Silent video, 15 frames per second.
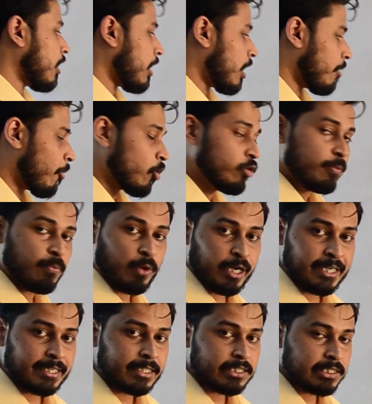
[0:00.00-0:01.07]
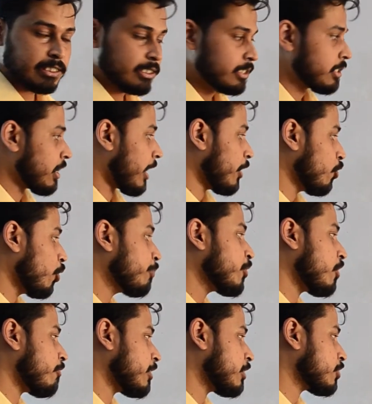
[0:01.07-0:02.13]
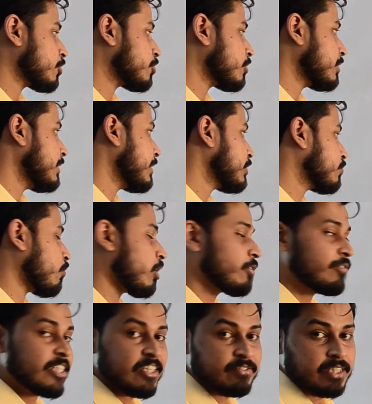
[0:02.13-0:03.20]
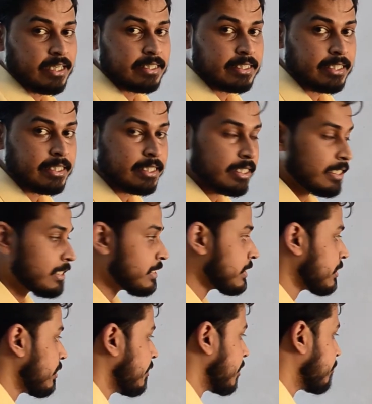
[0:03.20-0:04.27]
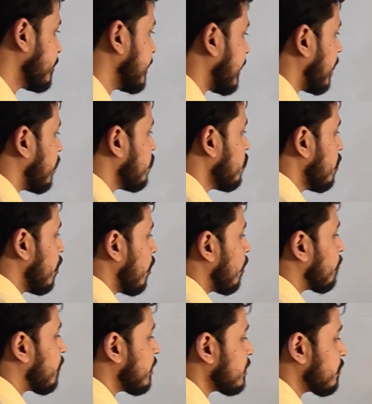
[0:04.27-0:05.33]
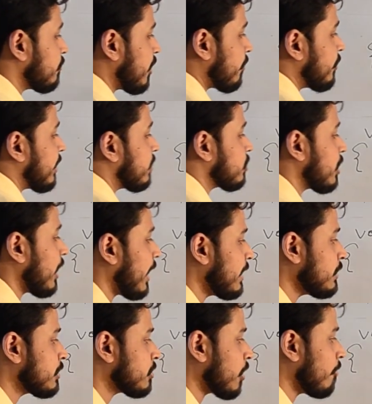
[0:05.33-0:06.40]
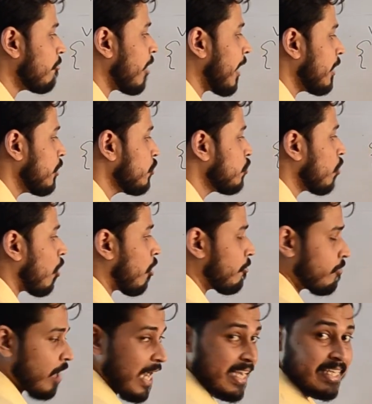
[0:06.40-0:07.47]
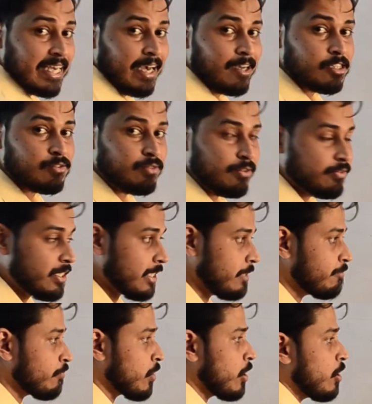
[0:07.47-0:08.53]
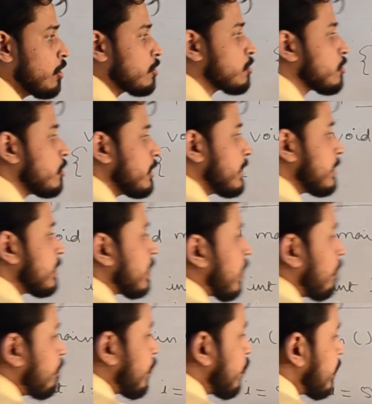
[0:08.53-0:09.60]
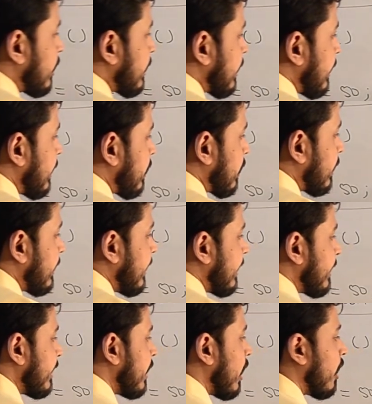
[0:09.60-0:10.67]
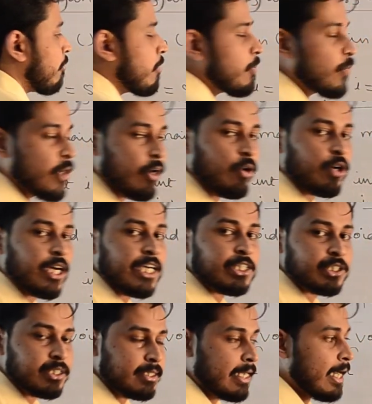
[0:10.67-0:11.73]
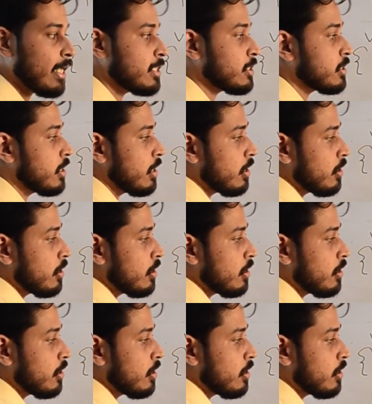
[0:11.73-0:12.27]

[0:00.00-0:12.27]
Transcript: about pointers. I hope you have understood this. What we have done here is, let me tell you. First, we have initialized a value of I as 50. So in the computer, it created a memory location as